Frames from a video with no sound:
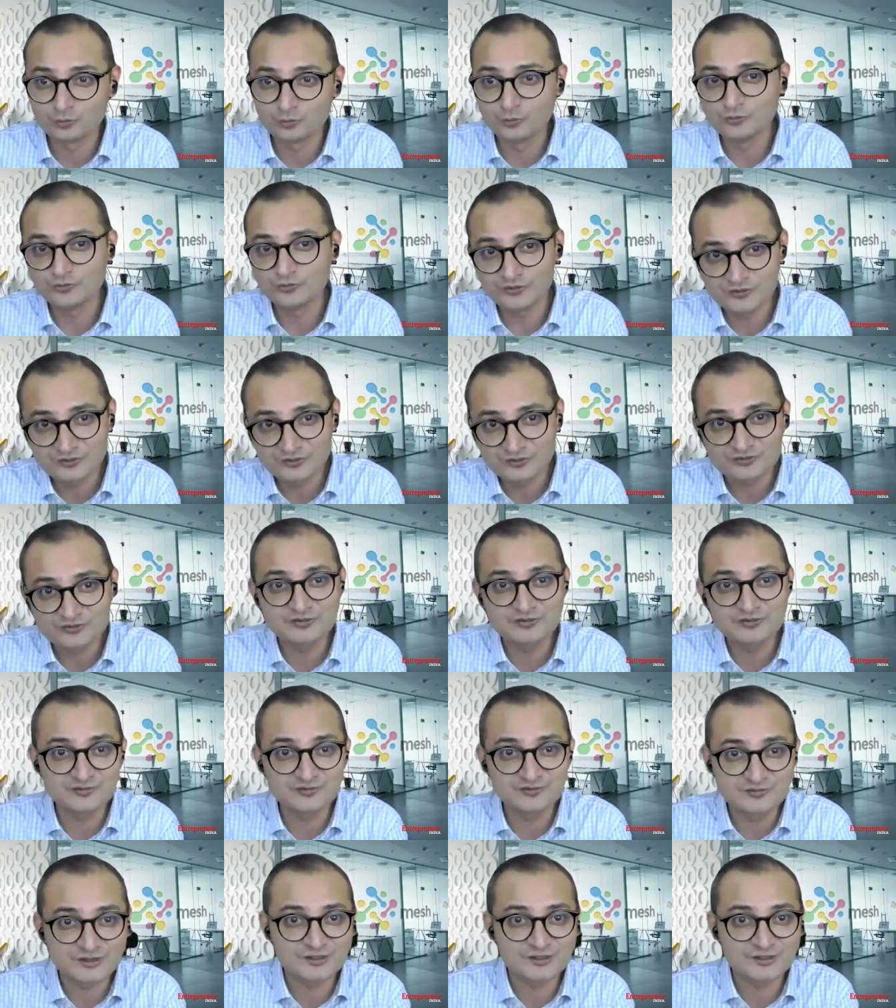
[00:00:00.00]
So those are
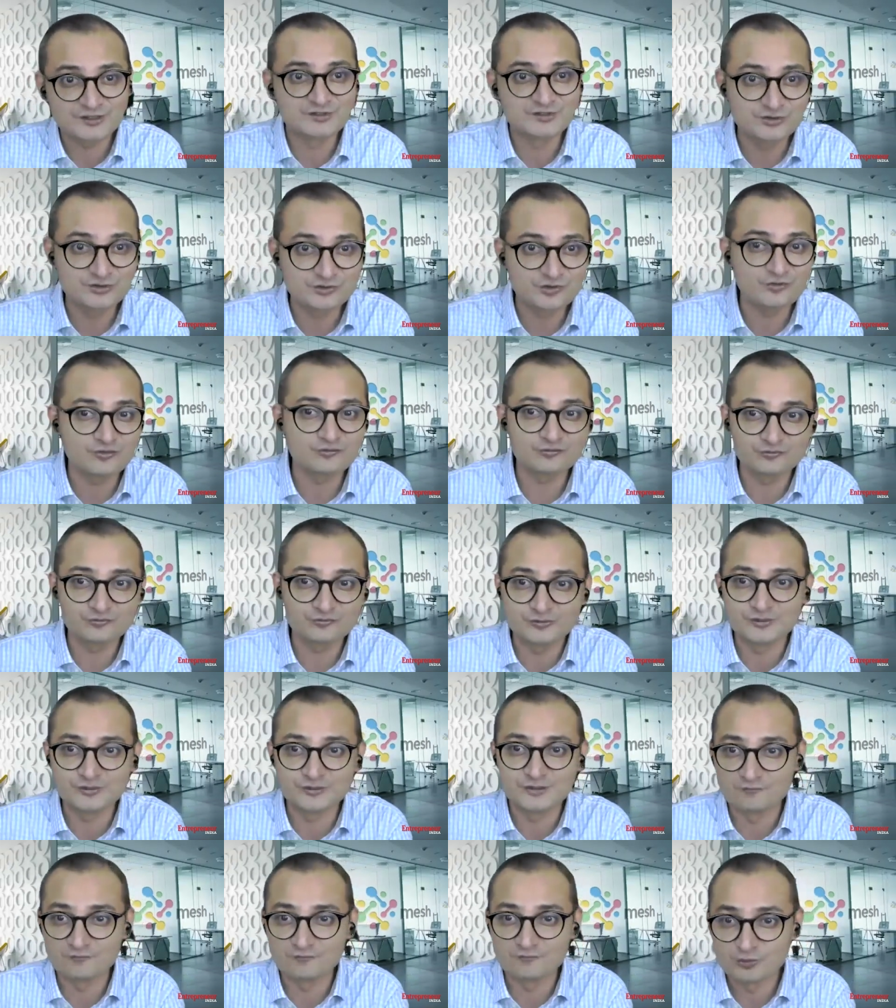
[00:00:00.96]
the three stages
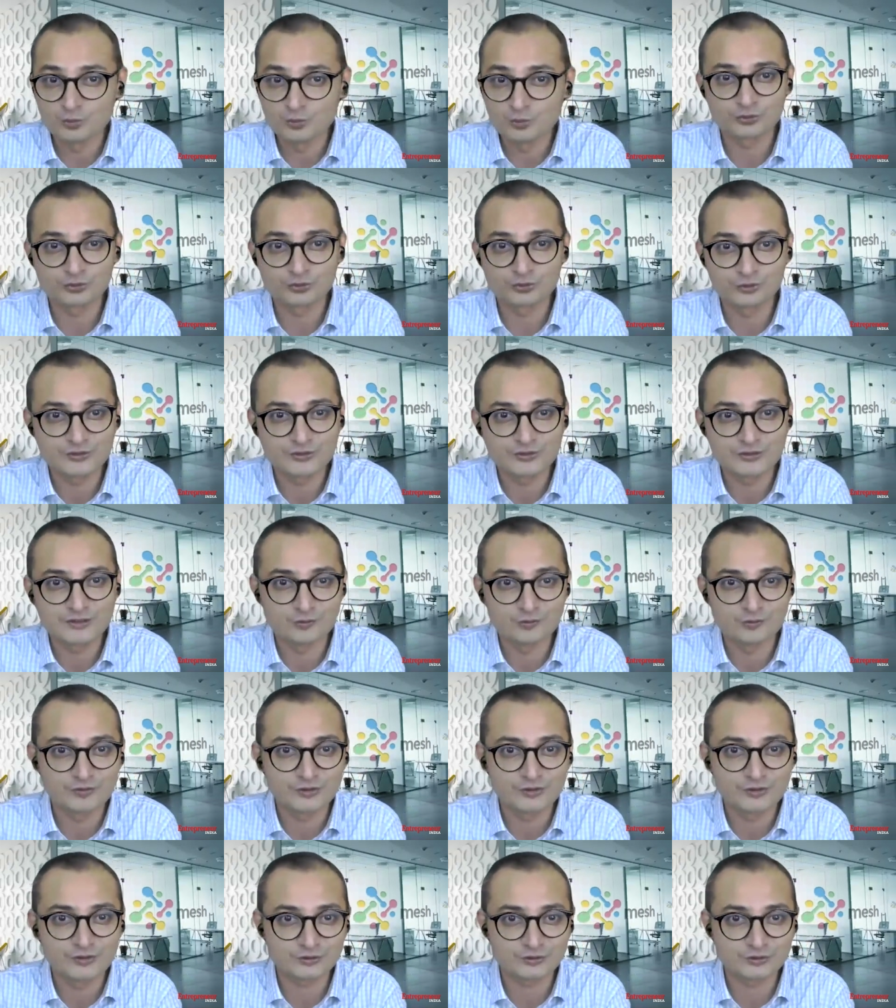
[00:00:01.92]
of the evolution of
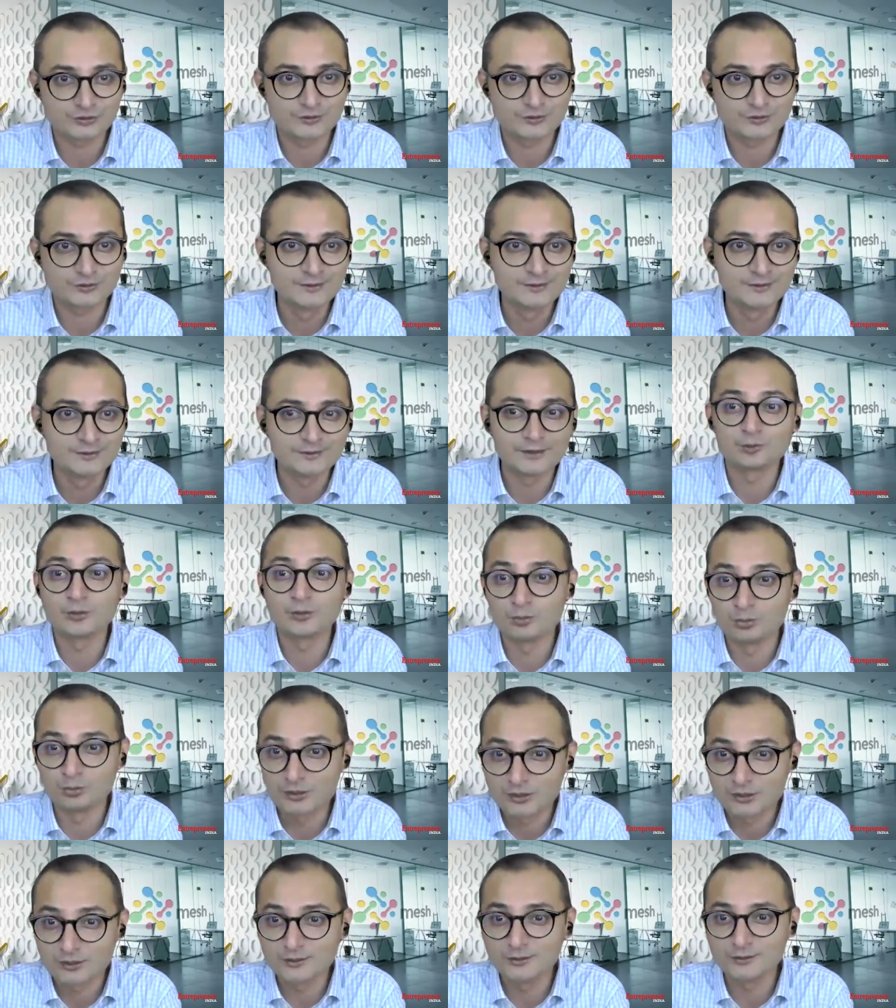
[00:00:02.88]
the innovation
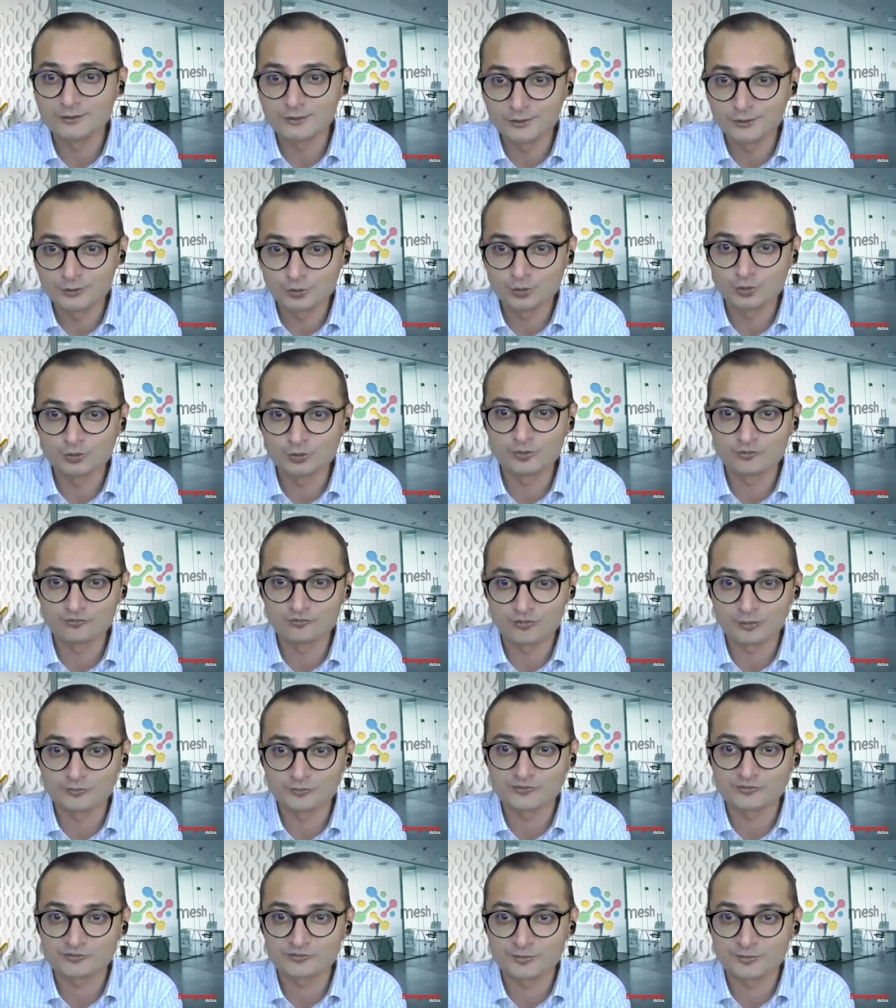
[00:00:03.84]
that we are bringing
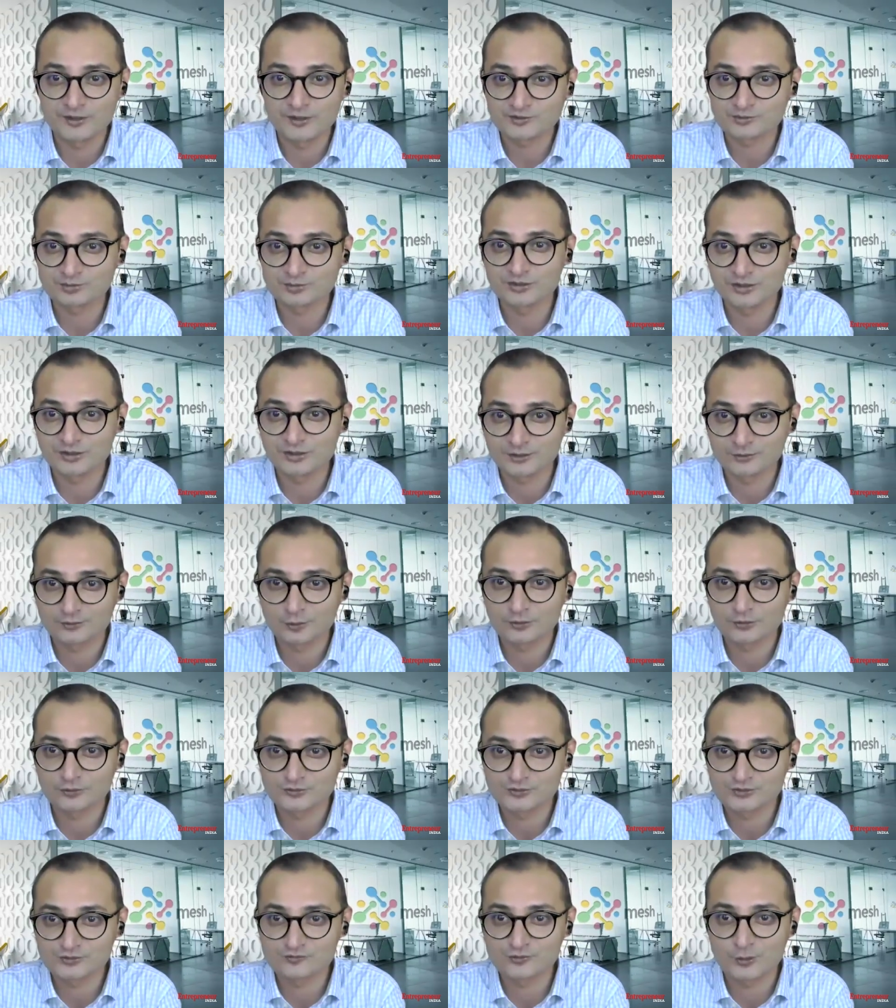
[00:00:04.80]
into performance management
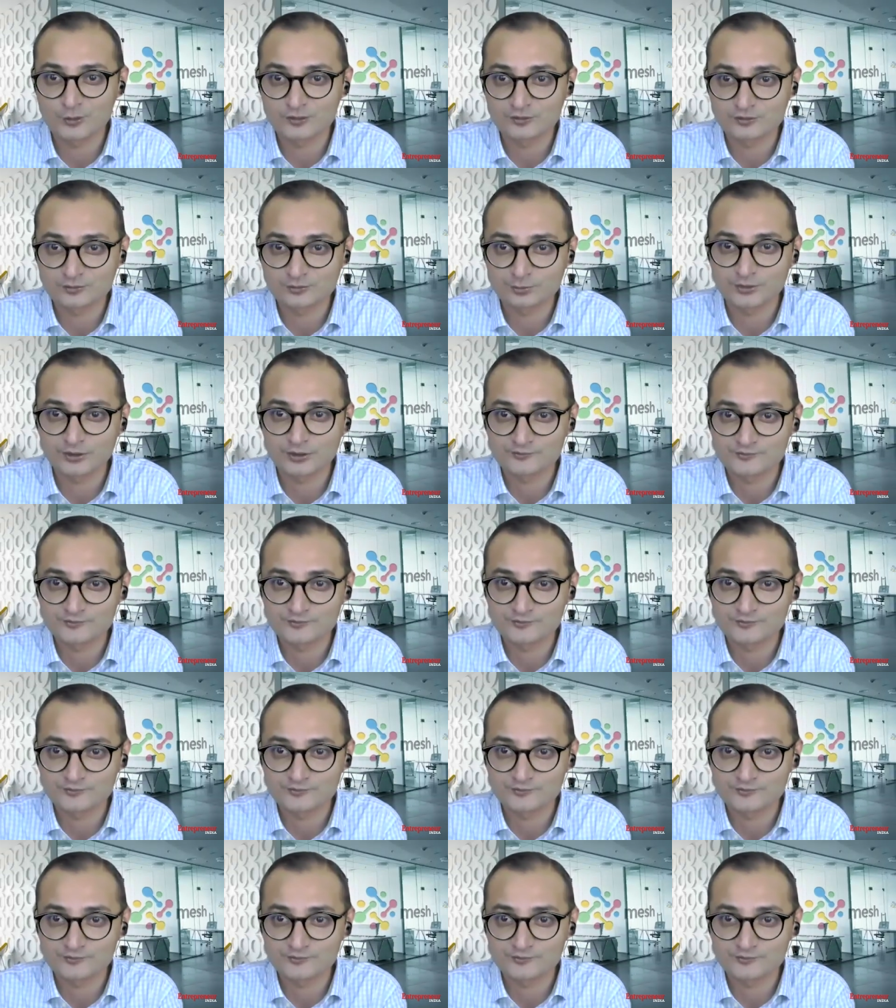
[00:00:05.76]
technology for